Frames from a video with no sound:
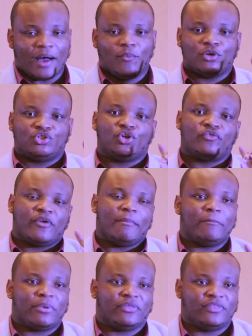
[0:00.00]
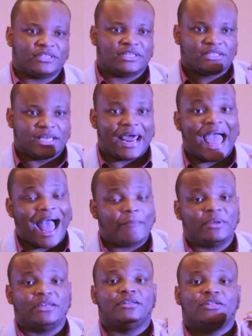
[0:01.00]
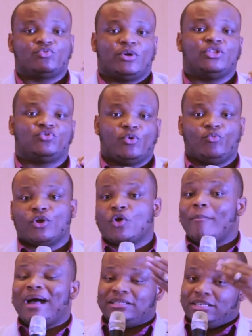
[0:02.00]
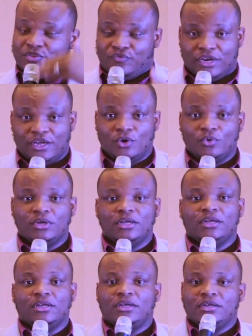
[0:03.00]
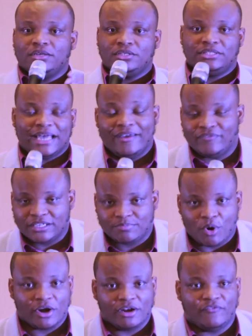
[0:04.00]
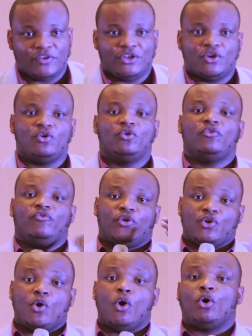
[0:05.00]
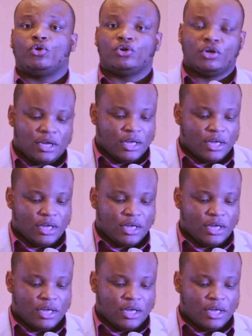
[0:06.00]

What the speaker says: I want you to remember this is going to happen in 2021. Go back to this video. Save this part of the video for your own